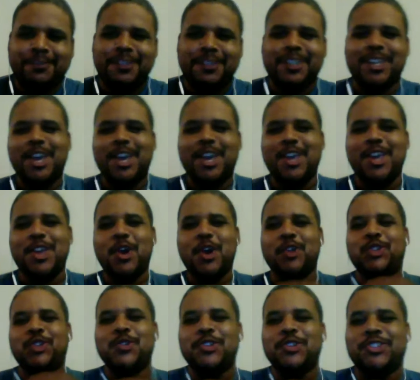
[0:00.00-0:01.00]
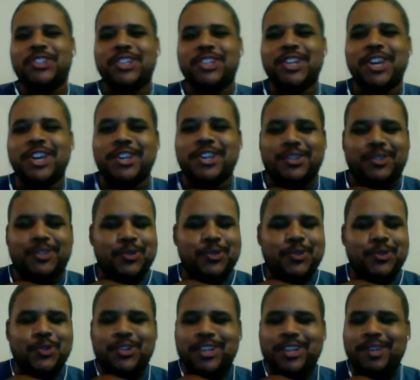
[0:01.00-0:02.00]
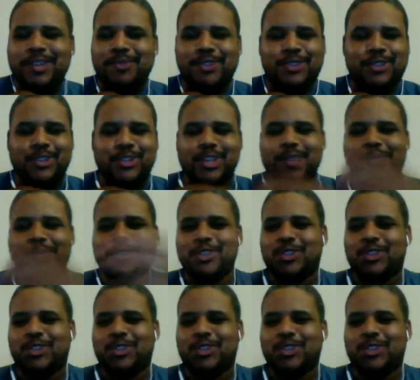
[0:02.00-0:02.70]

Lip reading: How y'all doing tonight? I'm just